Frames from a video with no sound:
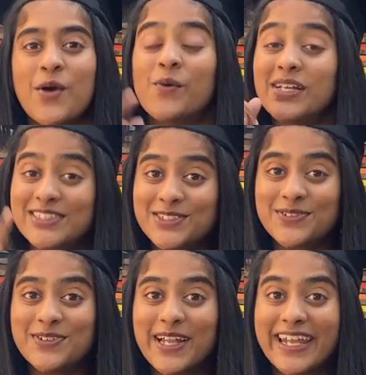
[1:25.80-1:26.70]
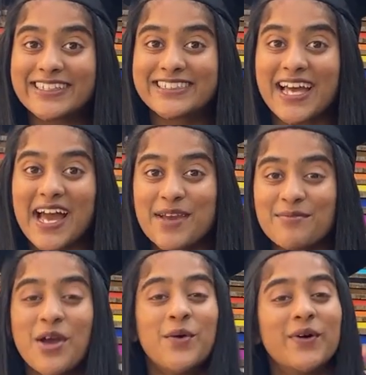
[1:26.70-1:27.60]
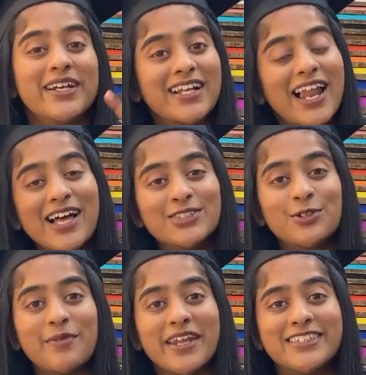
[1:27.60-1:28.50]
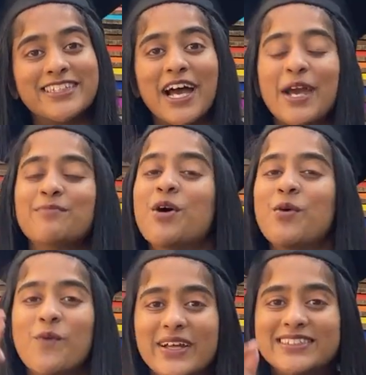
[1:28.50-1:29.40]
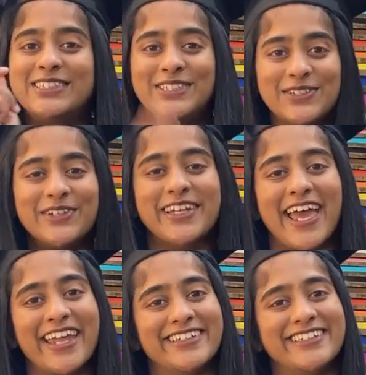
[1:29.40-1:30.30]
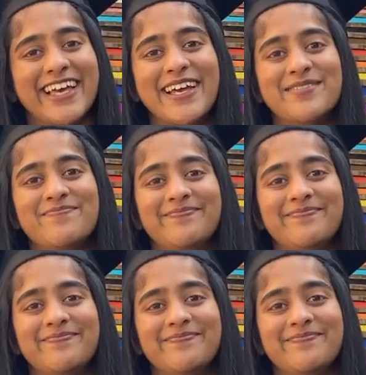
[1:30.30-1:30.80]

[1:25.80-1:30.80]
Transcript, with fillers: one school at a time, one classroom at a time, one student at a time.